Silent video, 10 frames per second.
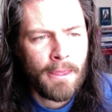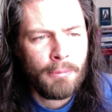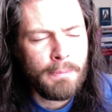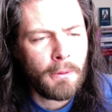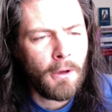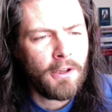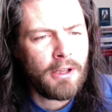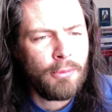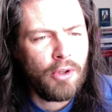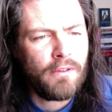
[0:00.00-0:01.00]
People on the
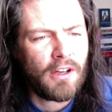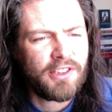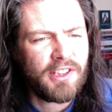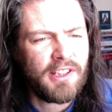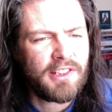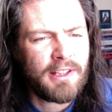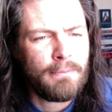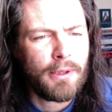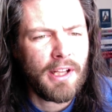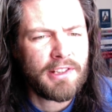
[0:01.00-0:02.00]
move are seen
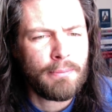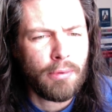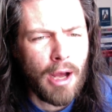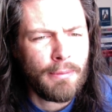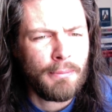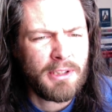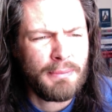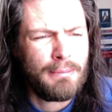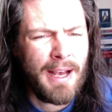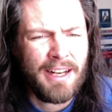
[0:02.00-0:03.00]
simply as a problem to
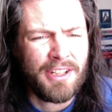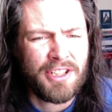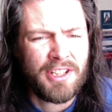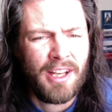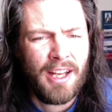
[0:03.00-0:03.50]
be managed.